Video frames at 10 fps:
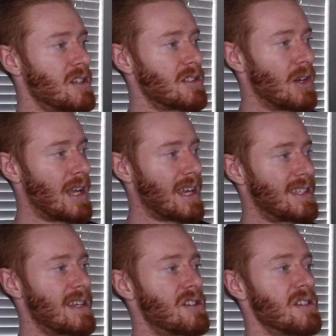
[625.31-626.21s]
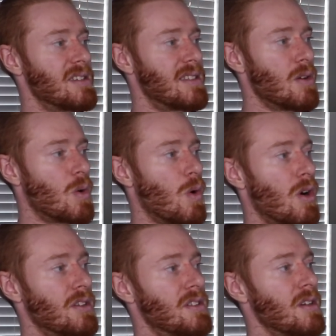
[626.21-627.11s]
So leg extension, still
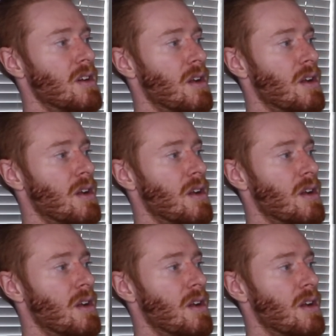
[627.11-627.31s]
quads,